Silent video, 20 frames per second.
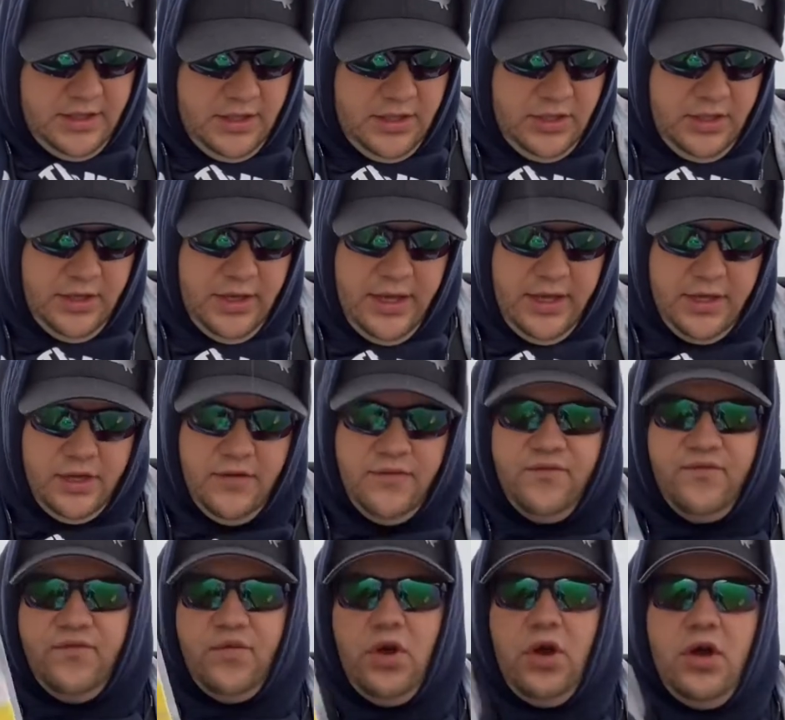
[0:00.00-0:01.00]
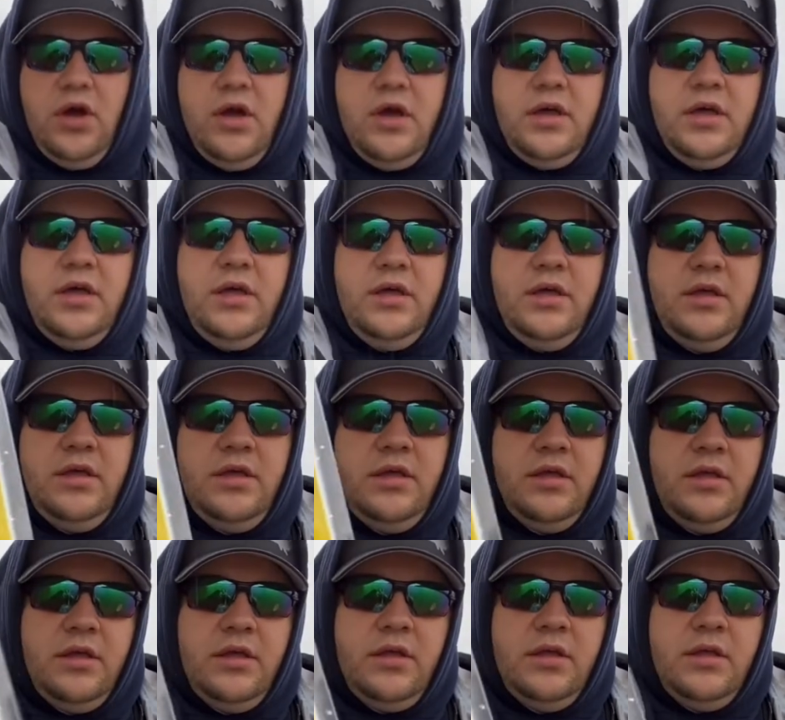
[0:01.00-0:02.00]
You got your frog
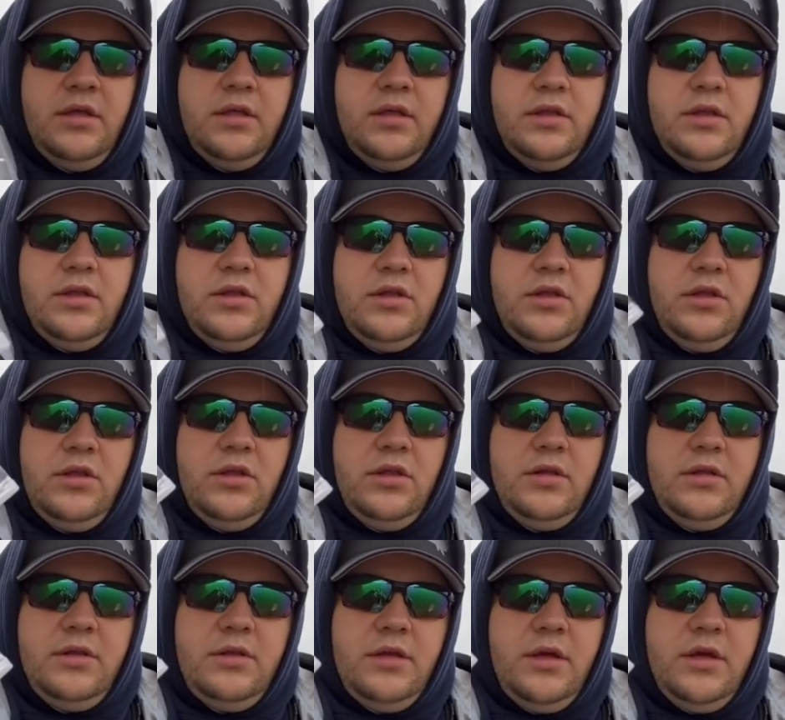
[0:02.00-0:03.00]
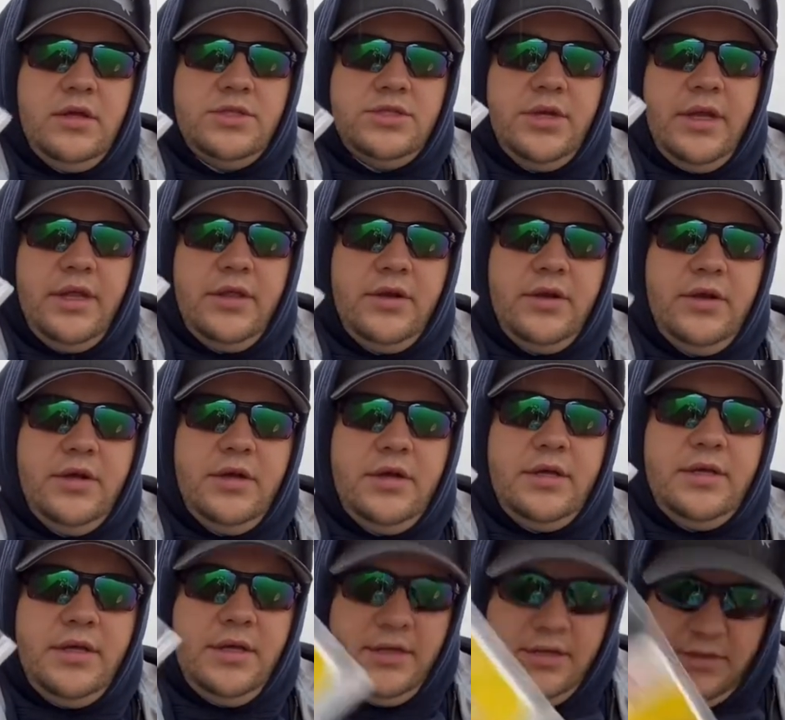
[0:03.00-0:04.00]
little uh, trailer hook.